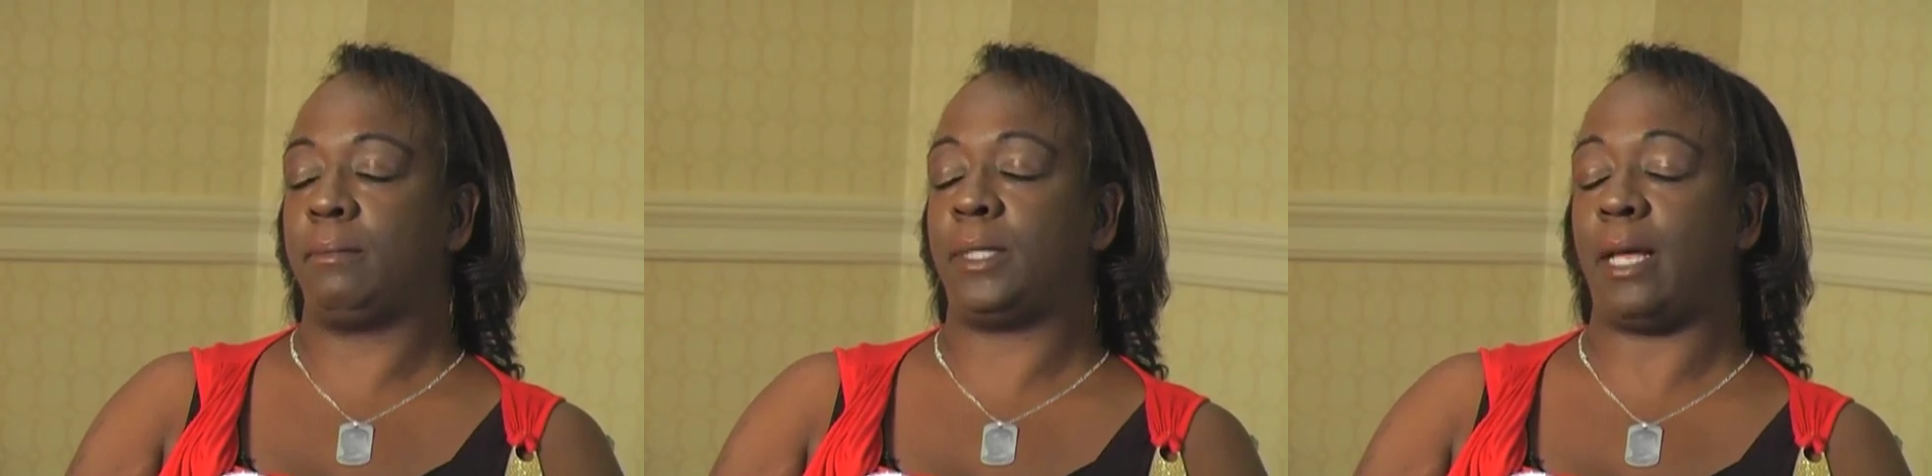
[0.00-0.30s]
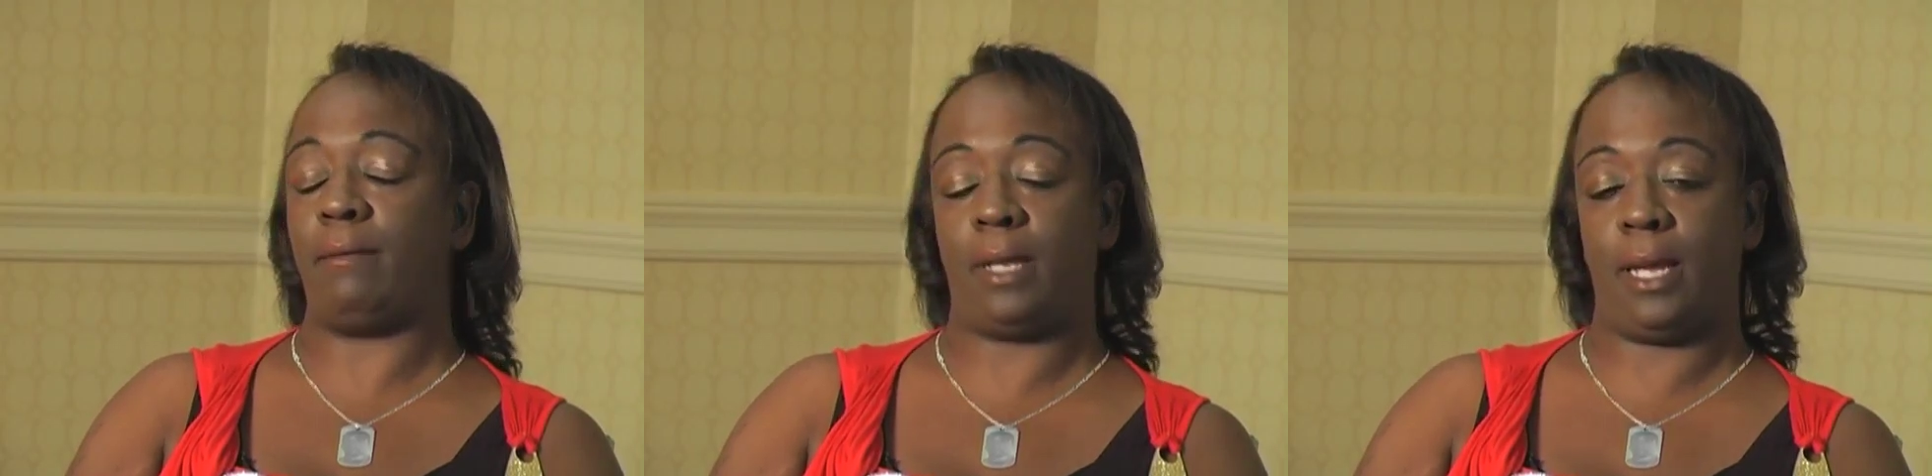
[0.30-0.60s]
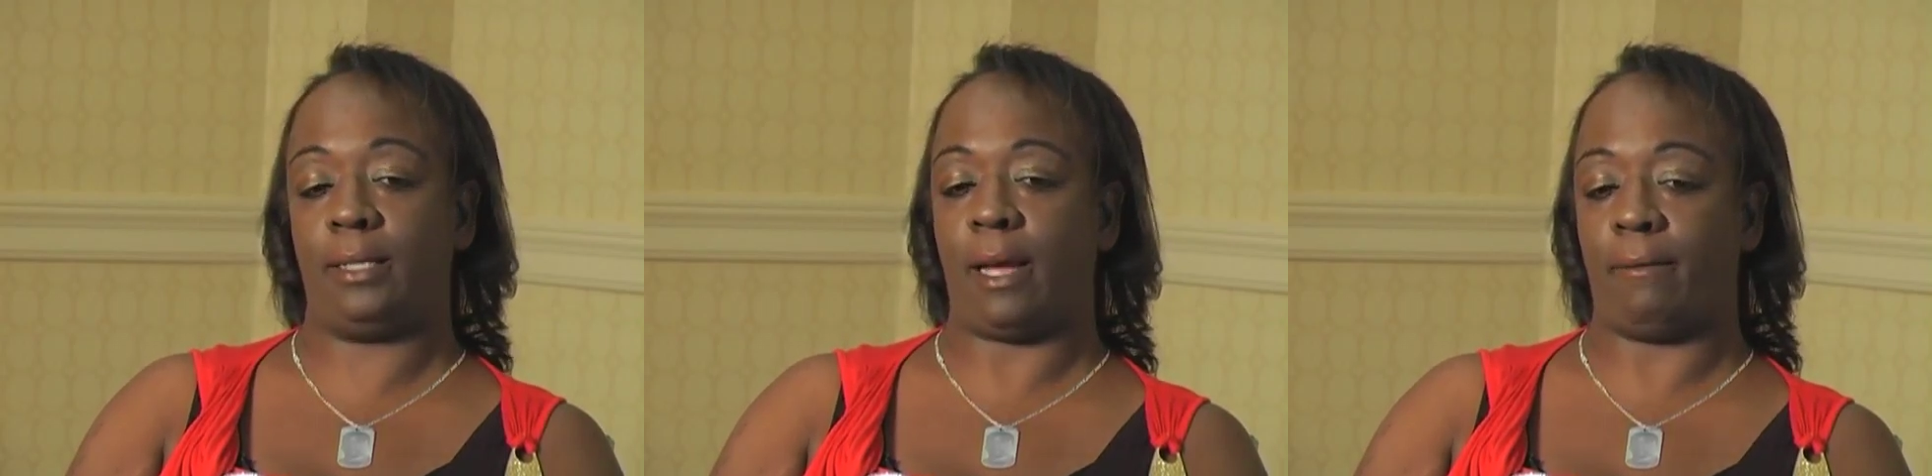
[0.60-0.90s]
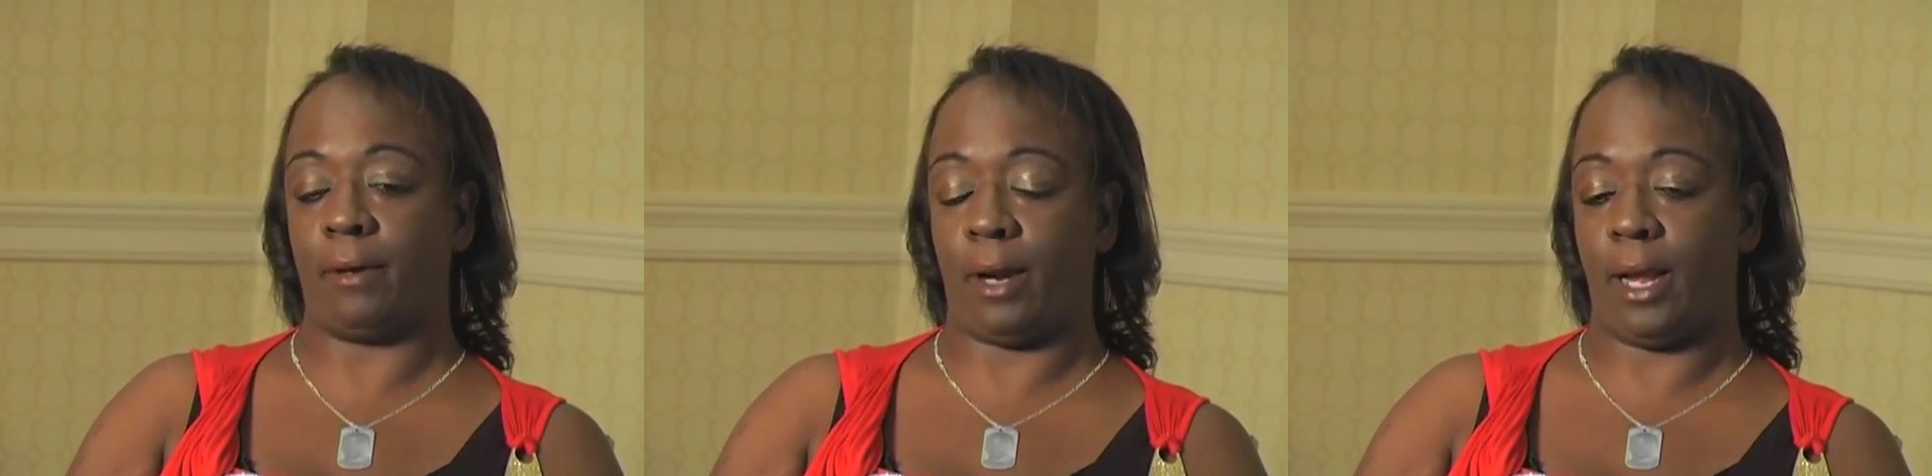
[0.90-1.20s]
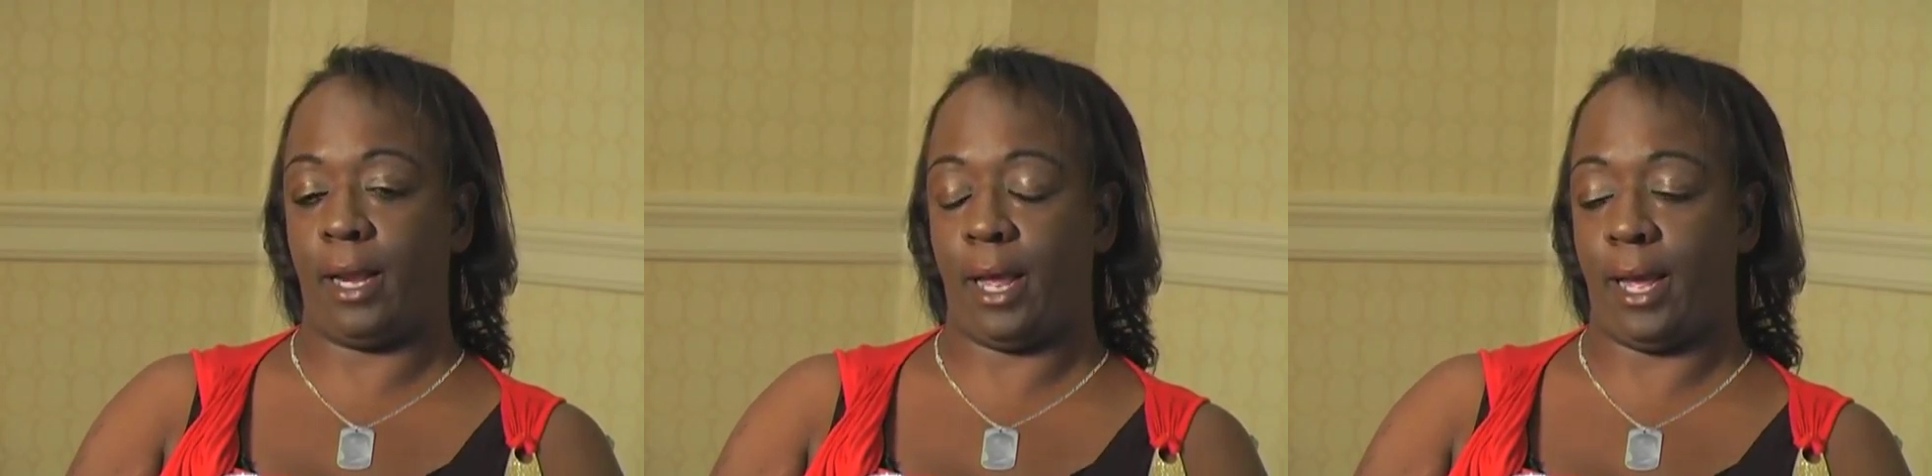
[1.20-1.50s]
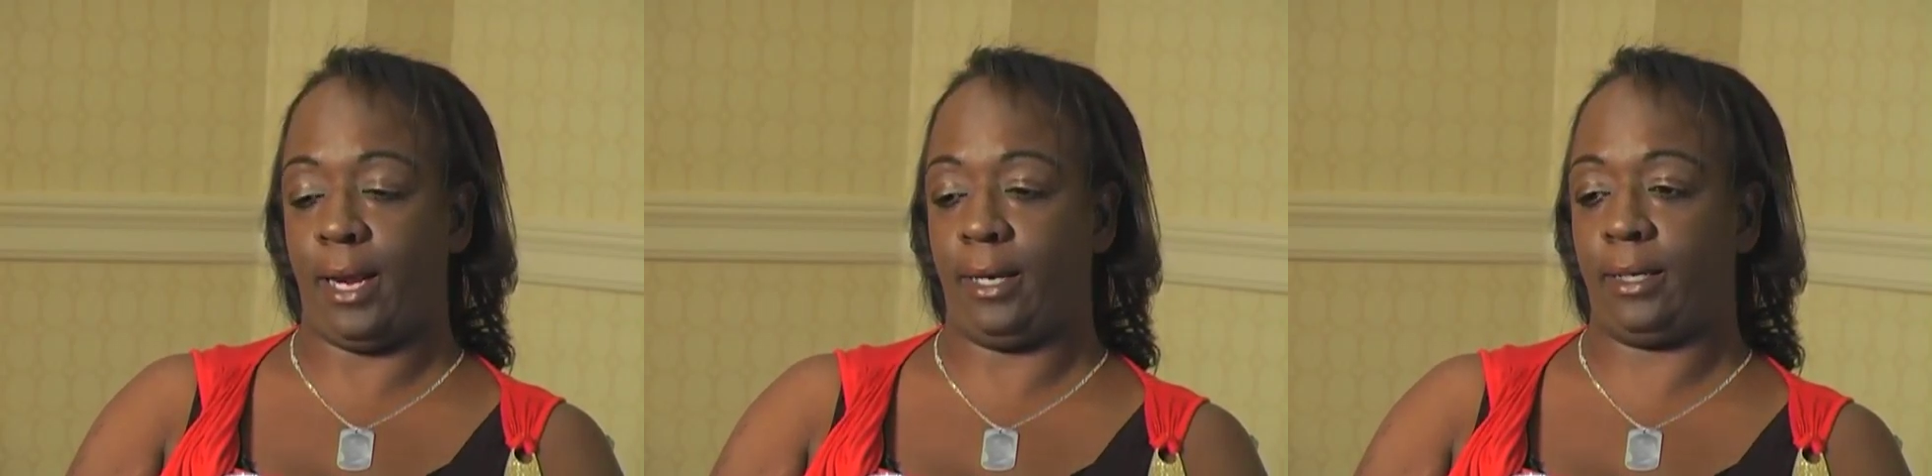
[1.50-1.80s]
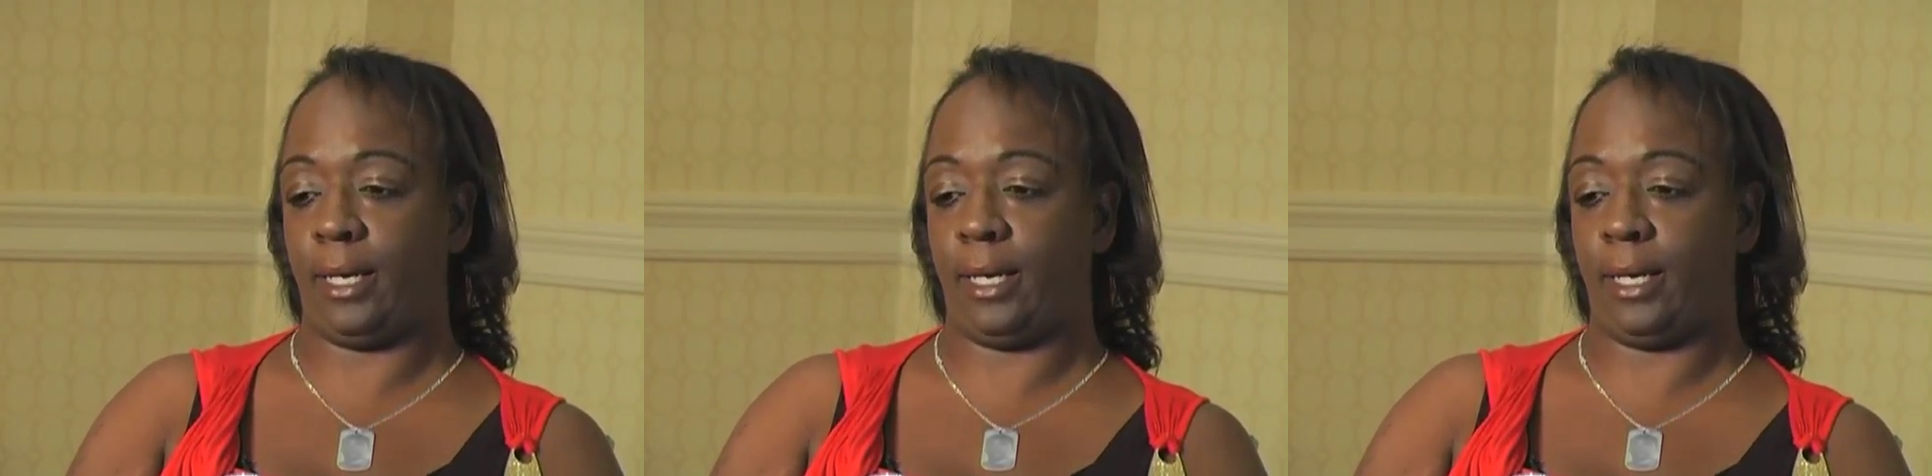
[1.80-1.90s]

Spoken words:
7 days after I had